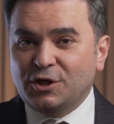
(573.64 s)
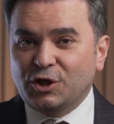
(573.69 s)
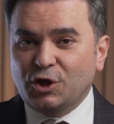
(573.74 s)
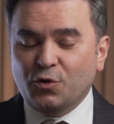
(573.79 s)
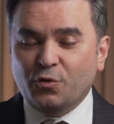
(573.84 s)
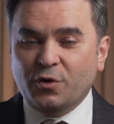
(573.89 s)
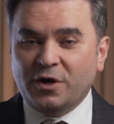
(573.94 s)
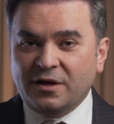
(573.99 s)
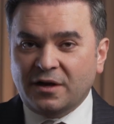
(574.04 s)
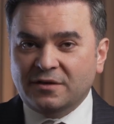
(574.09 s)

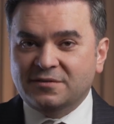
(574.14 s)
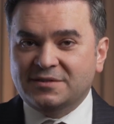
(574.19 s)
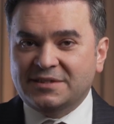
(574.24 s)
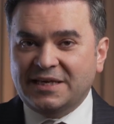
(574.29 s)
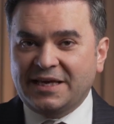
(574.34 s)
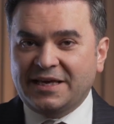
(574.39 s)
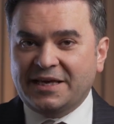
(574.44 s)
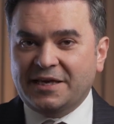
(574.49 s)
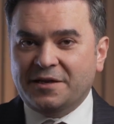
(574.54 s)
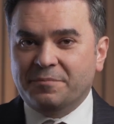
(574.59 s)
you were not
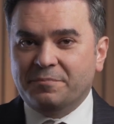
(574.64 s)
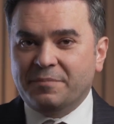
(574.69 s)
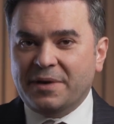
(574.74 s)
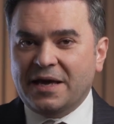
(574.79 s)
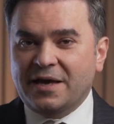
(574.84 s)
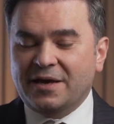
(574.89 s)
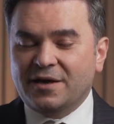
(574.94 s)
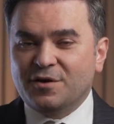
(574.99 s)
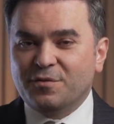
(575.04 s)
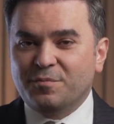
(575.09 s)
taken
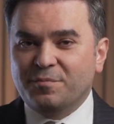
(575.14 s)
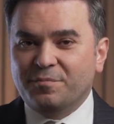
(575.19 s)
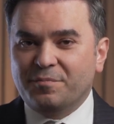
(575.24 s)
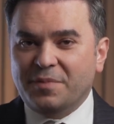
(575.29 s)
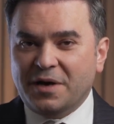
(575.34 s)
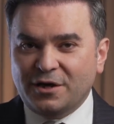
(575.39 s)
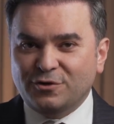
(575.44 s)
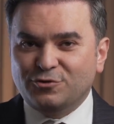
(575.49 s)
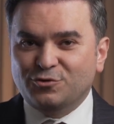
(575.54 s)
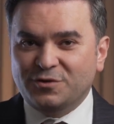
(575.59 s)
back
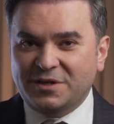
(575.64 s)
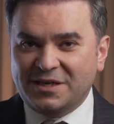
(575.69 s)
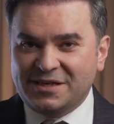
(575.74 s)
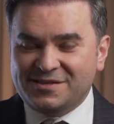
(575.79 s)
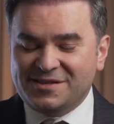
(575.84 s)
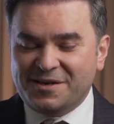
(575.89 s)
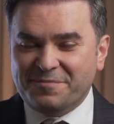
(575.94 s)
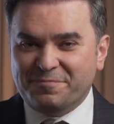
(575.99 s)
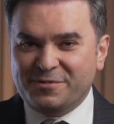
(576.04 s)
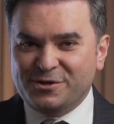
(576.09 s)
by
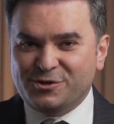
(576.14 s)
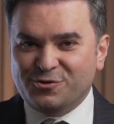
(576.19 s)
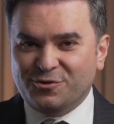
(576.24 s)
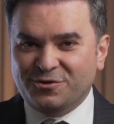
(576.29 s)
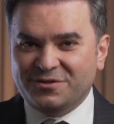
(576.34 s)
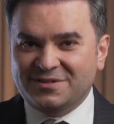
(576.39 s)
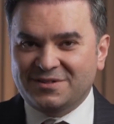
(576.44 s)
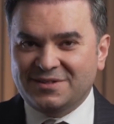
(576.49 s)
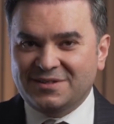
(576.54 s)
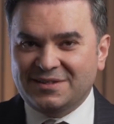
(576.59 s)
today's
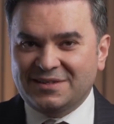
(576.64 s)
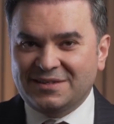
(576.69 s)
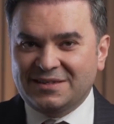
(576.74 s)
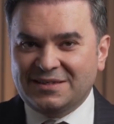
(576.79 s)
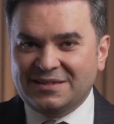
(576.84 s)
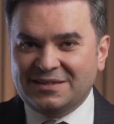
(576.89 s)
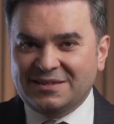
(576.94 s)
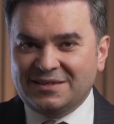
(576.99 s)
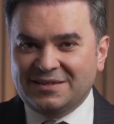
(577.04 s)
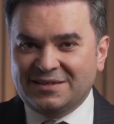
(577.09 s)
episode.
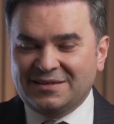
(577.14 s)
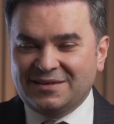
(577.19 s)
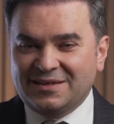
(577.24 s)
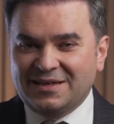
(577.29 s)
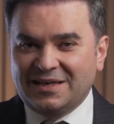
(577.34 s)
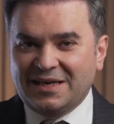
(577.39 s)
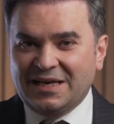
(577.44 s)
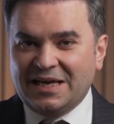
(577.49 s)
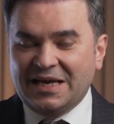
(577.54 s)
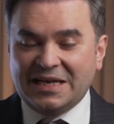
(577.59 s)

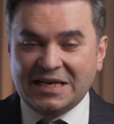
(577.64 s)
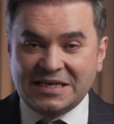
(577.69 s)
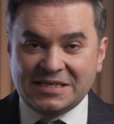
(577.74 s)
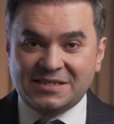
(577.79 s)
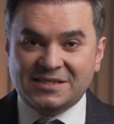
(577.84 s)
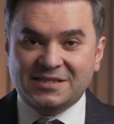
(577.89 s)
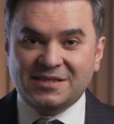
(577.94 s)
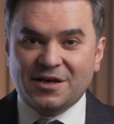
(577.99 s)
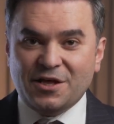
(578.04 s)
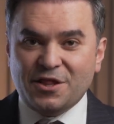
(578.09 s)
It
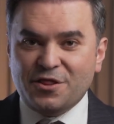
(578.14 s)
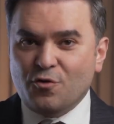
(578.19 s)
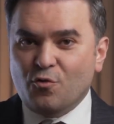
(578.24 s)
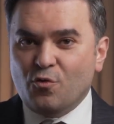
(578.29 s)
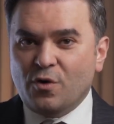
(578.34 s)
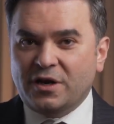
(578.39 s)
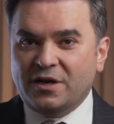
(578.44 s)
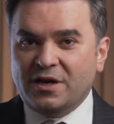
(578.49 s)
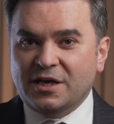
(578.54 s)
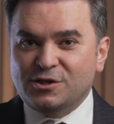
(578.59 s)
is the
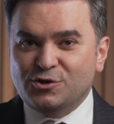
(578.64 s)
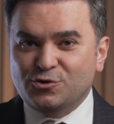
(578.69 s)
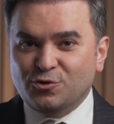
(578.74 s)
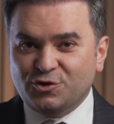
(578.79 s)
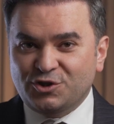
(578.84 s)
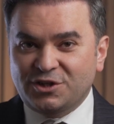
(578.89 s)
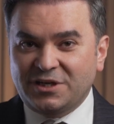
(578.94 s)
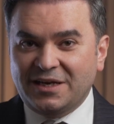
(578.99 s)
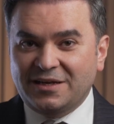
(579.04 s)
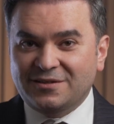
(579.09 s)
one
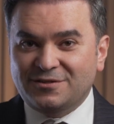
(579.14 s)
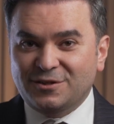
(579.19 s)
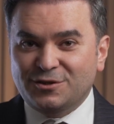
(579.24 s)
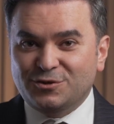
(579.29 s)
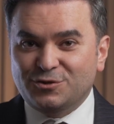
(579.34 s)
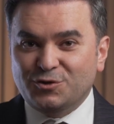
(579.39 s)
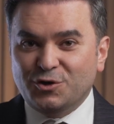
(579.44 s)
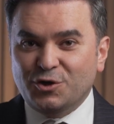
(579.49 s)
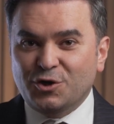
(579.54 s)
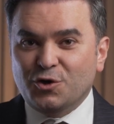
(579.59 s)

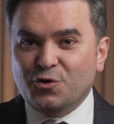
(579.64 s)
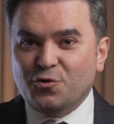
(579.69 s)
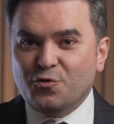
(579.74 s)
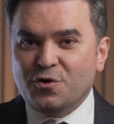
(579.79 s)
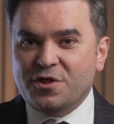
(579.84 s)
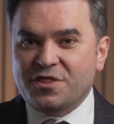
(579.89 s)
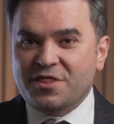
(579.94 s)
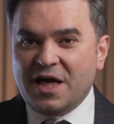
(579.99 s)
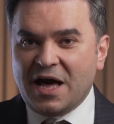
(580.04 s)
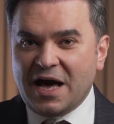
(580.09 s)
associated
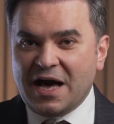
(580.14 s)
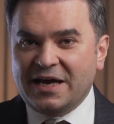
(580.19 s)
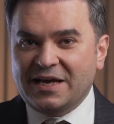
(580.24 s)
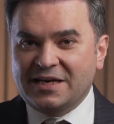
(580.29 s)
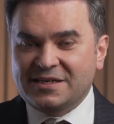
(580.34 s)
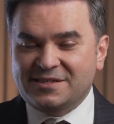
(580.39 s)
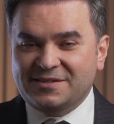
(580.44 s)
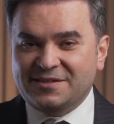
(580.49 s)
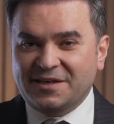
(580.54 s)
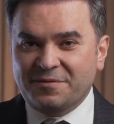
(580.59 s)
with the
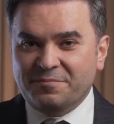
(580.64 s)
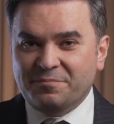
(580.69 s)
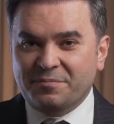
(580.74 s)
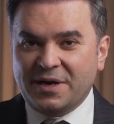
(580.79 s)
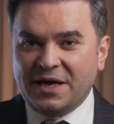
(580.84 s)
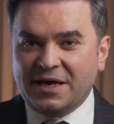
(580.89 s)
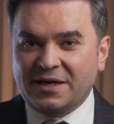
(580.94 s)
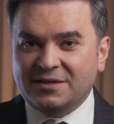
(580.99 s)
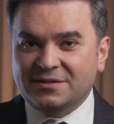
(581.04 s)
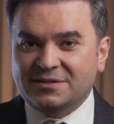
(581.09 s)
highest
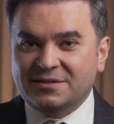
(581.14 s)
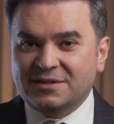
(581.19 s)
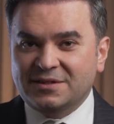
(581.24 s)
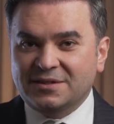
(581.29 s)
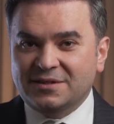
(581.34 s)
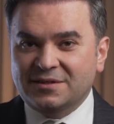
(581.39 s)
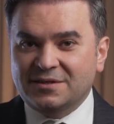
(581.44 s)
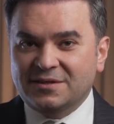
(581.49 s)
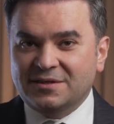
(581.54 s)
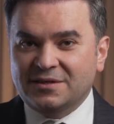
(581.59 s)
impact
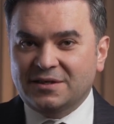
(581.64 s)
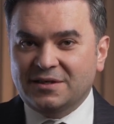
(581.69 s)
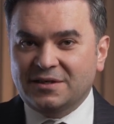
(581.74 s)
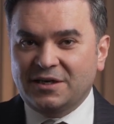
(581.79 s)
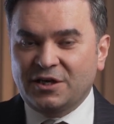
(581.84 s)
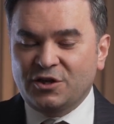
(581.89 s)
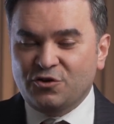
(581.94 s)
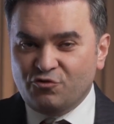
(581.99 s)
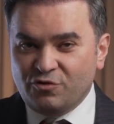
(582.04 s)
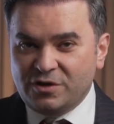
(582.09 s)

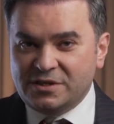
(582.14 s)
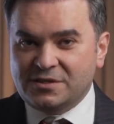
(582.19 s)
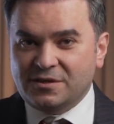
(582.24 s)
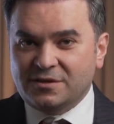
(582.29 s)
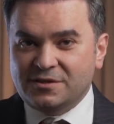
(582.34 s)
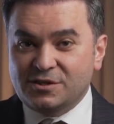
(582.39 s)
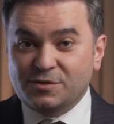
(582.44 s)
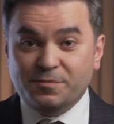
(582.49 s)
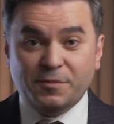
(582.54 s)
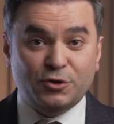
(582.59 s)
in
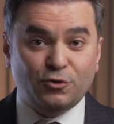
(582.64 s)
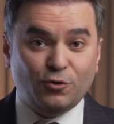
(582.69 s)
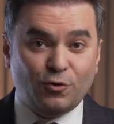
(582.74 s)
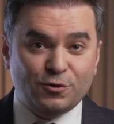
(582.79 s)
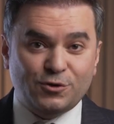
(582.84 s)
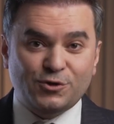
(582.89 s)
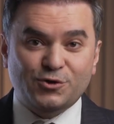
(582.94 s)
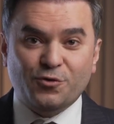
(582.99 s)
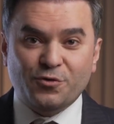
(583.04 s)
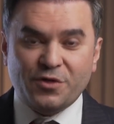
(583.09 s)
results, but
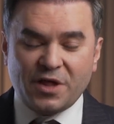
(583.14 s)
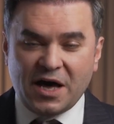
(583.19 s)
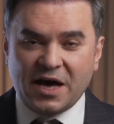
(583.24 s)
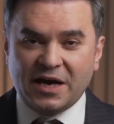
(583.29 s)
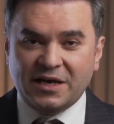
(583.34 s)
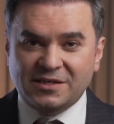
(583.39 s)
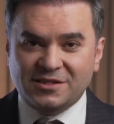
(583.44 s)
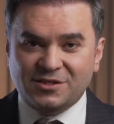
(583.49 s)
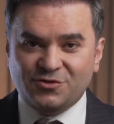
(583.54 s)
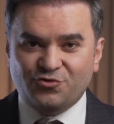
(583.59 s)
also the
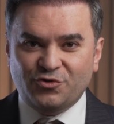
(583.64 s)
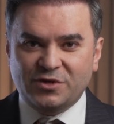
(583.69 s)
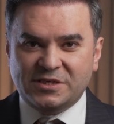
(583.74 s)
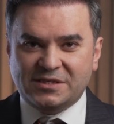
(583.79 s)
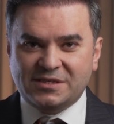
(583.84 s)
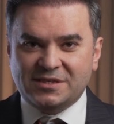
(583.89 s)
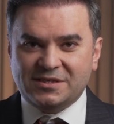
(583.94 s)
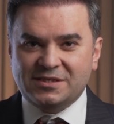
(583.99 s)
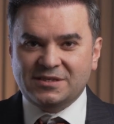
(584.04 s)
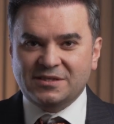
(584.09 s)
highest
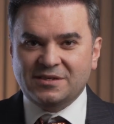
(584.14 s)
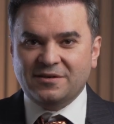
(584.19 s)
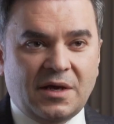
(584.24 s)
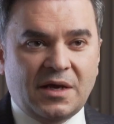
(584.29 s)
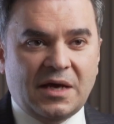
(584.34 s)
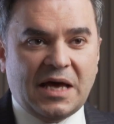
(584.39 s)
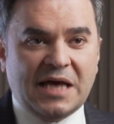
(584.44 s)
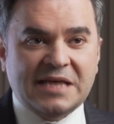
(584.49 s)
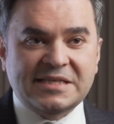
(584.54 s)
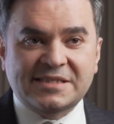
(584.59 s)
risks.
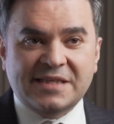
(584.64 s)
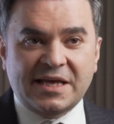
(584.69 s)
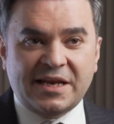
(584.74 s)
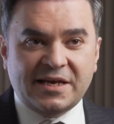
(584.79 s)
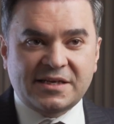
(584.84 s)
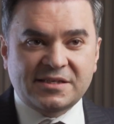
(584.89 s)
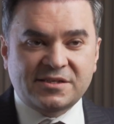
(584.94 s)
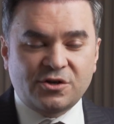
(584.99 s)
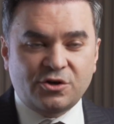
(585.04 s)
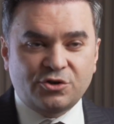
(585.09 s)

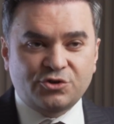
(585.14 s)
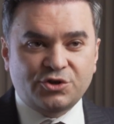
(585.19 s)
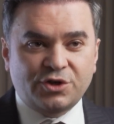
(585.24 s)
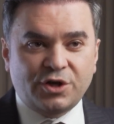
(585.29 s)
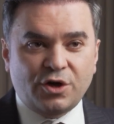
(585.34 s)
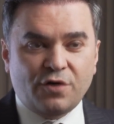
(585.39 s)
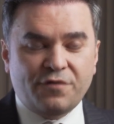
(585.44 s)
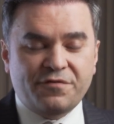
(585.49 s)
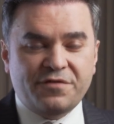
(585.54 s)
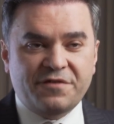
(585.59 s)
Aesthetic
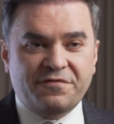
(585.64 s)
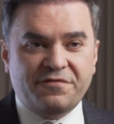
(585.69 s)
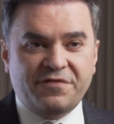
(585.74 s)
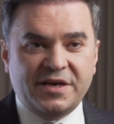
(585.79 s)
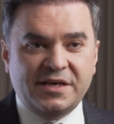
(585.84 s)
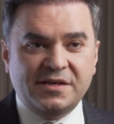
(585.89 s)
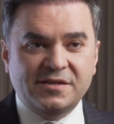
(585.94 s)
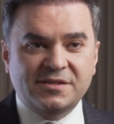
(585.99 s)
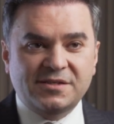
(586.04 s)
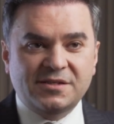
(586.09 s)
surgery of the
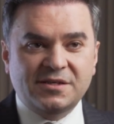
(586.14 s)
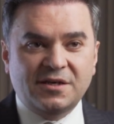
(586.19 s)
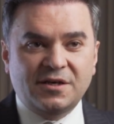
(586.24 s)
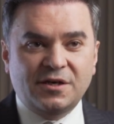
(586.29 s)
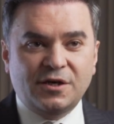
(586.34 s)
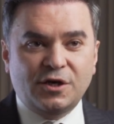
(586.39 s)
face